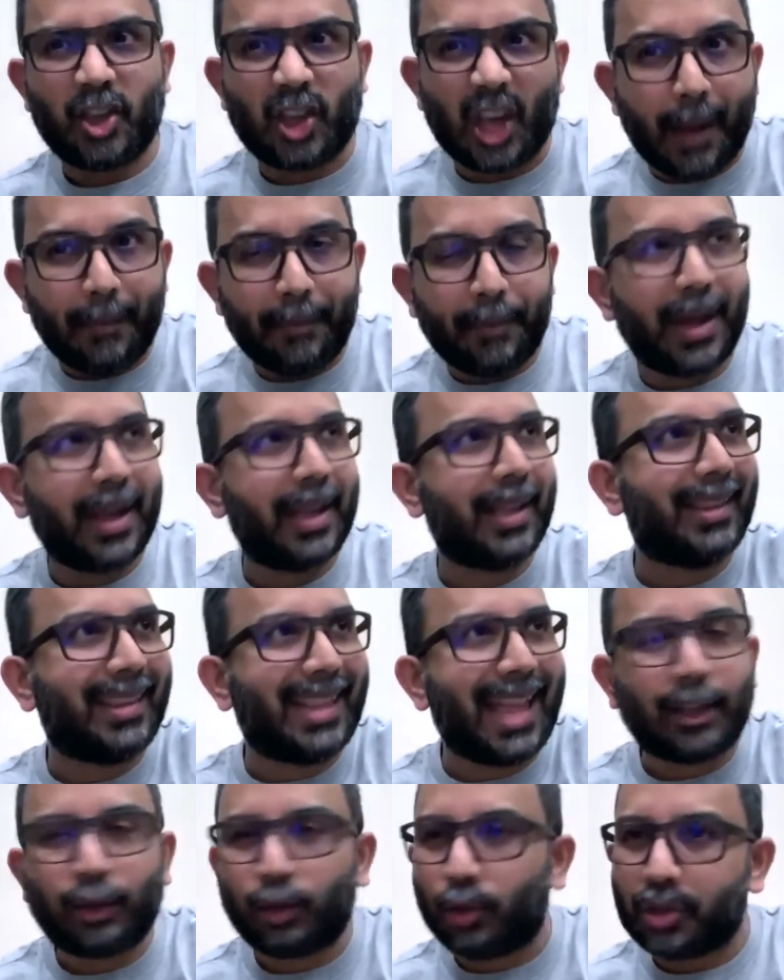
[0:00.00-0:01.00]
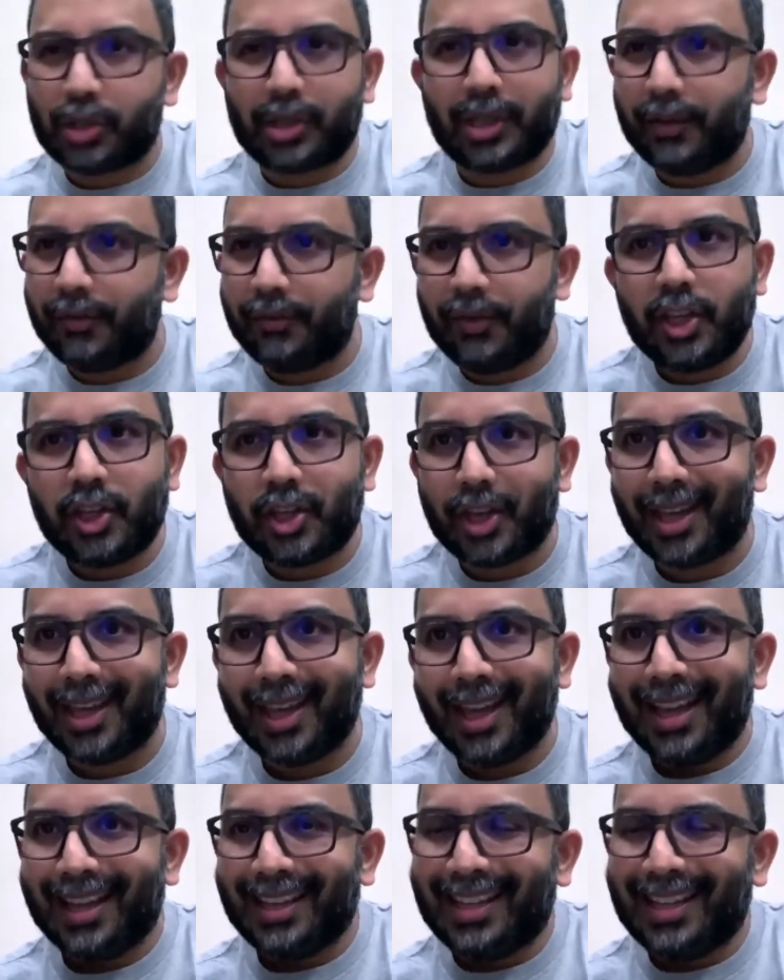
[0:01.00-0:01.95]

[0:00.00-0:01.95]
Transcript: Japa and Dato Sri Vijay.